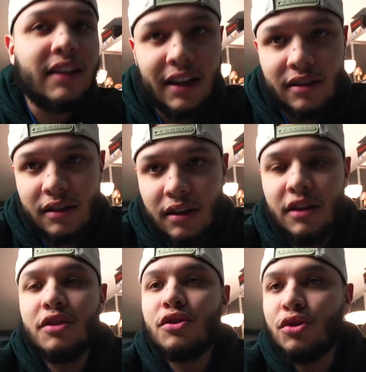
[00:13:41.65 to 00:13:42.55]
that
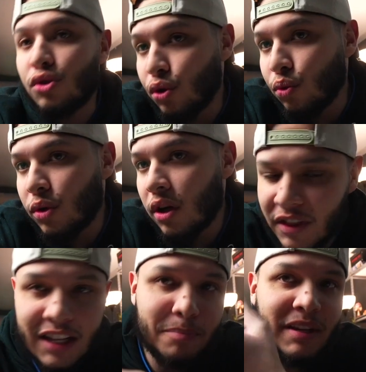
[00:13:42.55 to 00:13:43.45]
soon.
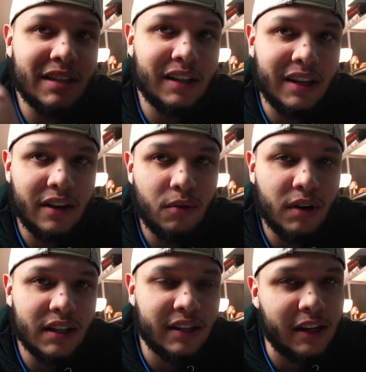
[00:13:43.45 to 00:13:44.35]
That's basically
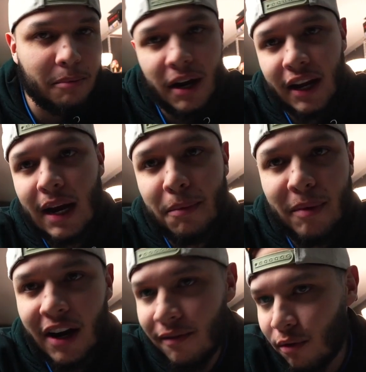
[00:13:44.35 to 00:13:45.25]
what is in my camera
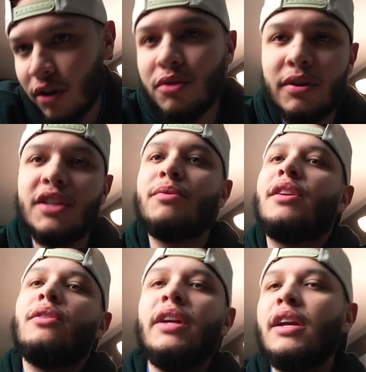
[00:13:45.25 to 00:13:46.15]
bag for
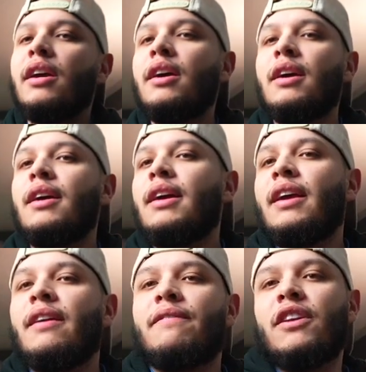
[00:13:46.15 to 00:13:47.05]
2023.
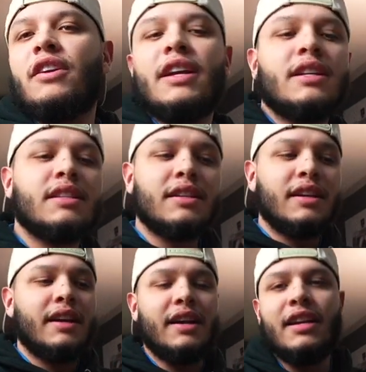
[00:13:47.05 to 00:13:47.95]
If there is
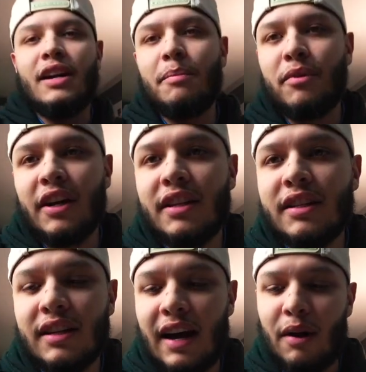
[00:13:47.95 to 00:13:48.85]
any
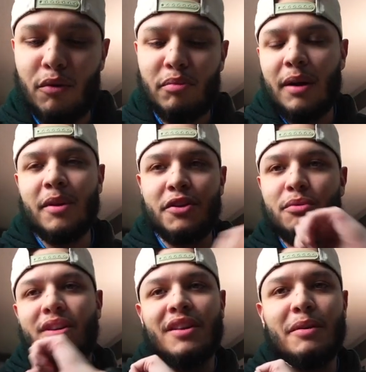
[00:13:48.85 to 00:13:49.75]
upgrades, I will probably
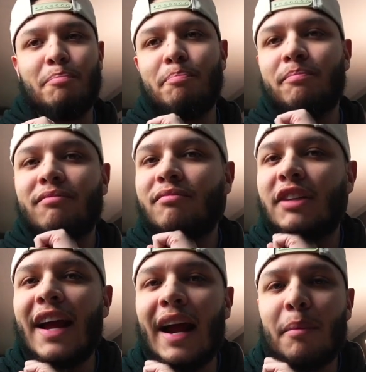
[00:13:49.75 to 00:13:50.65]
do another
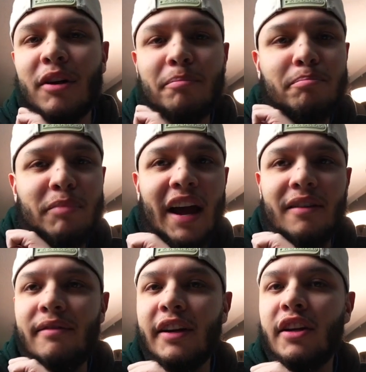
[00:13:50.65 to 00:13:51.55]
camera bag
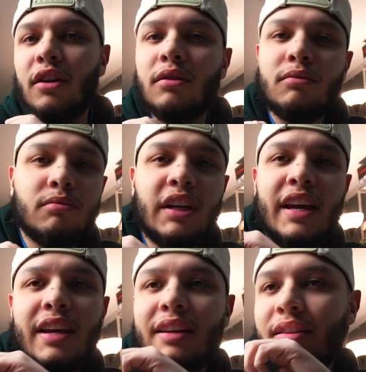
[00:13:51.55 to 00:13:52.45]
video
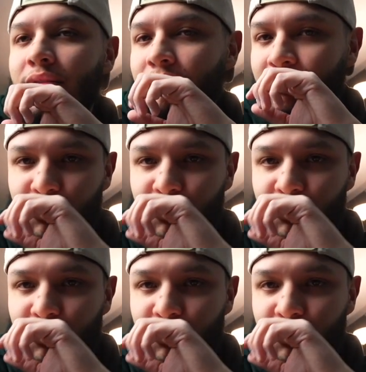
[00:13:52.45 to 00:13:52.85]
in